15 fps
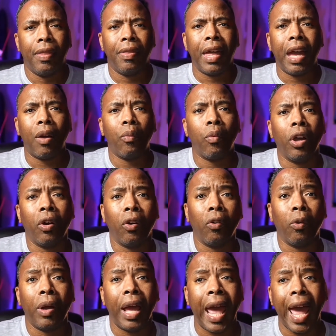that
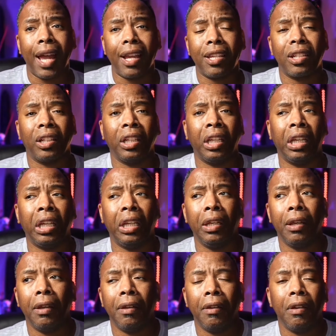will actually
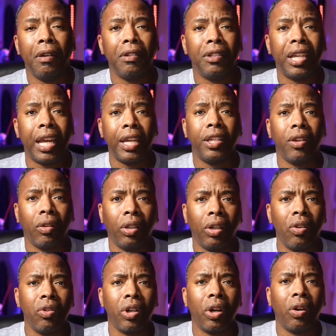take your
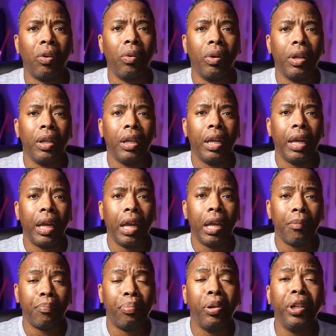logo,
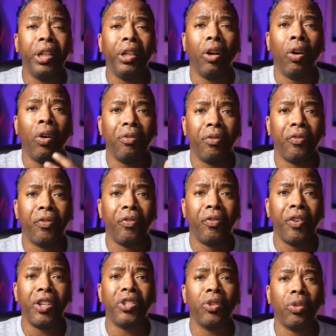put it on
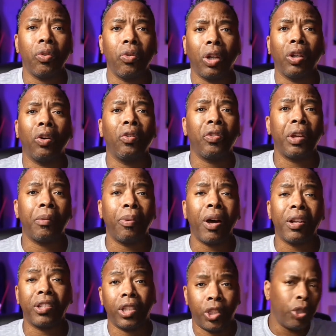physical clothing
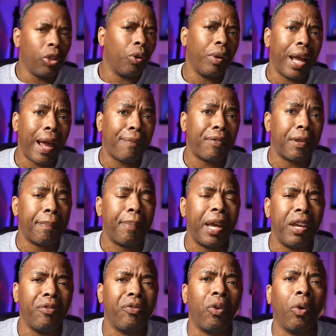products you don't have to
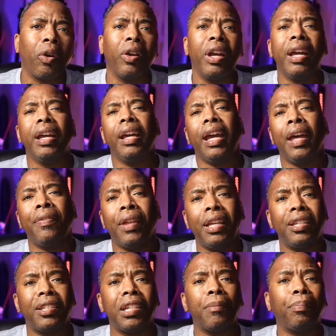pay for, and
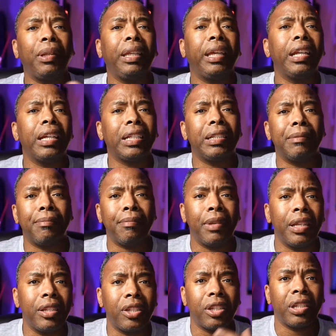they simply get a
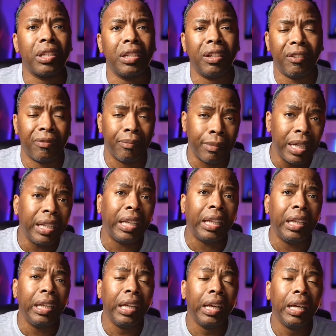commission of
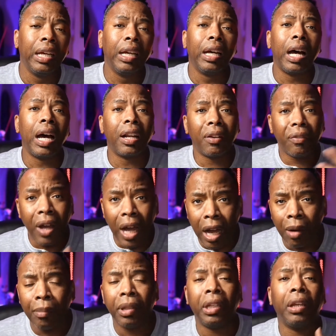money out of
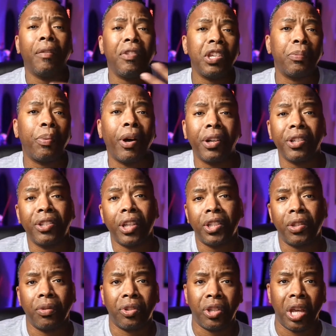how many of these products
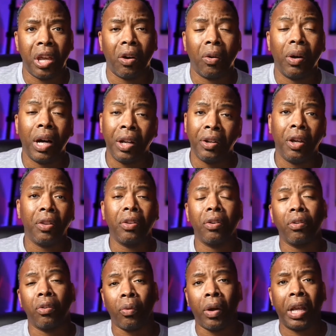that you sell.
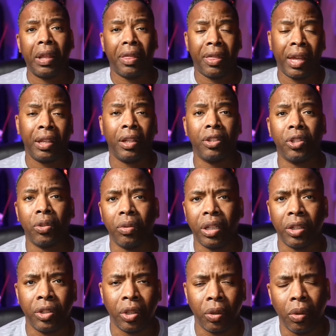Another great thing that you
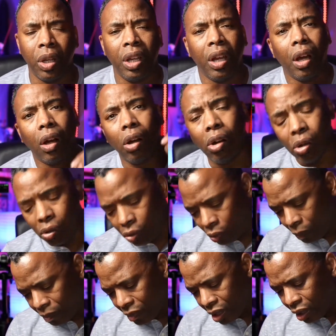can do.
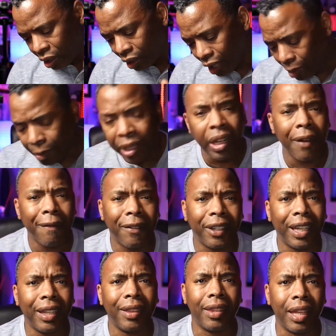Oh, let me not
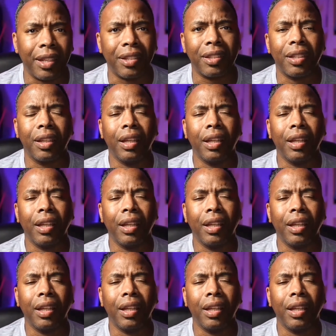forget this.